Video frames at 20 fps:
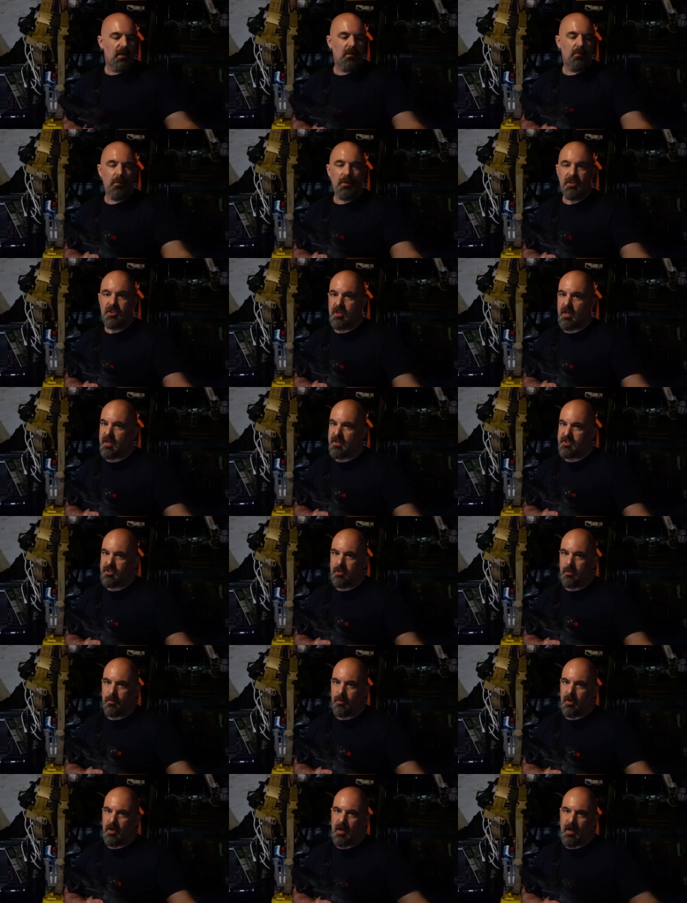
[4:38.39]
which got
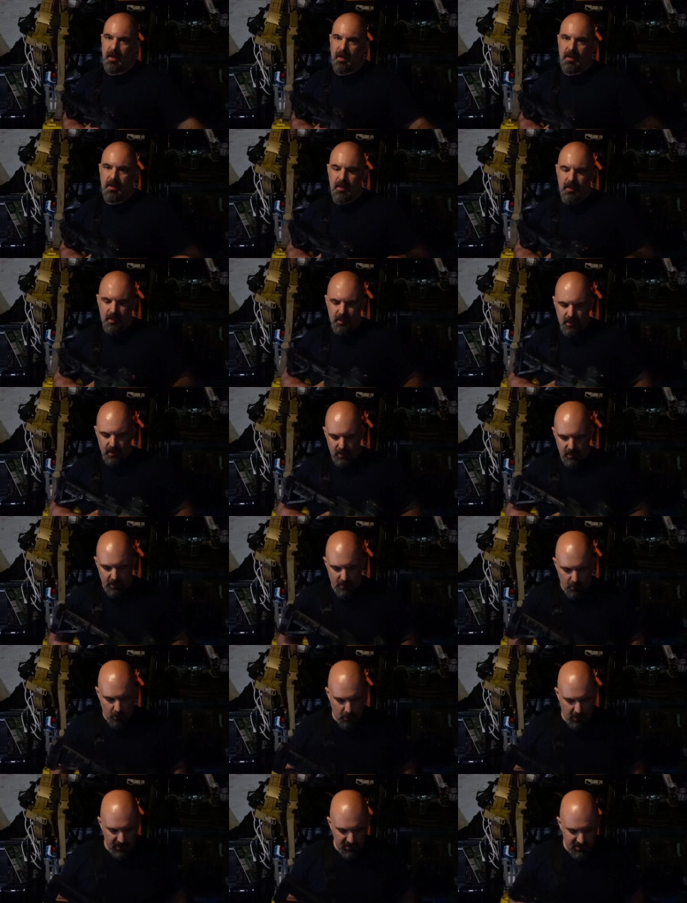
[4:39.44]
super hot,
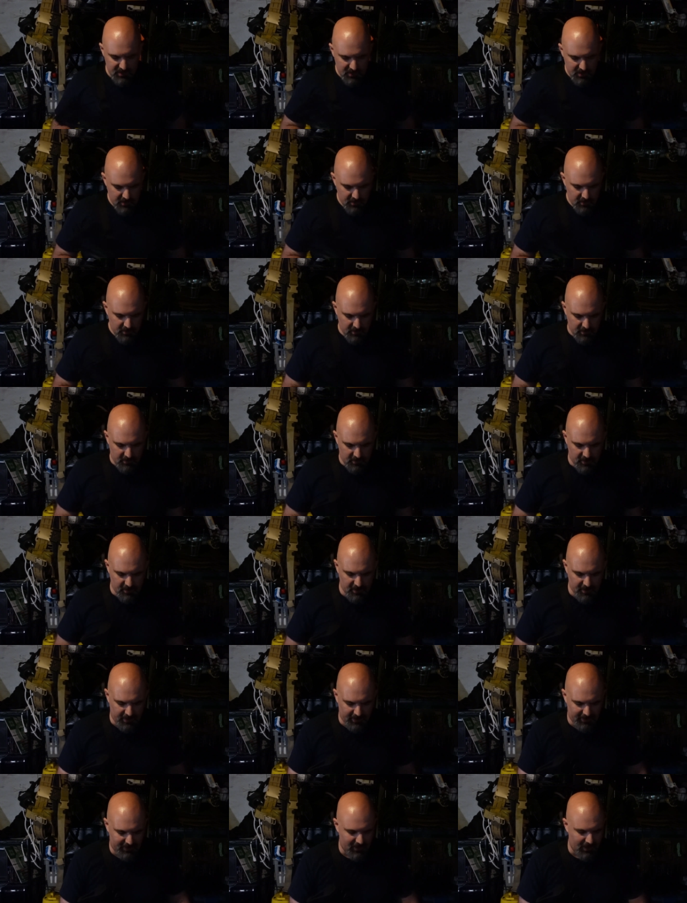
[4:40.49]
went
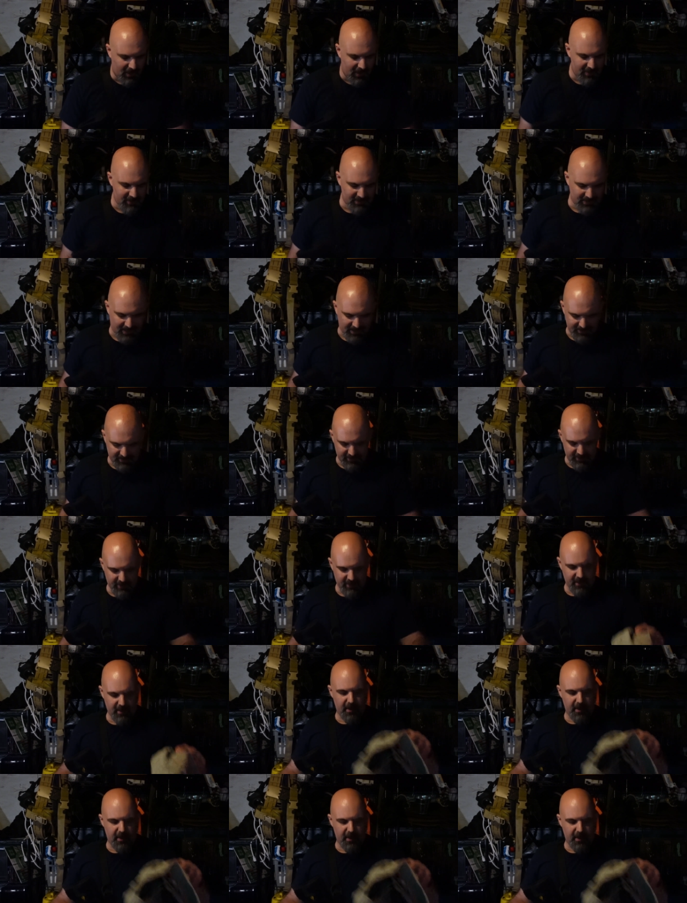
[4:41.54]
and contacted,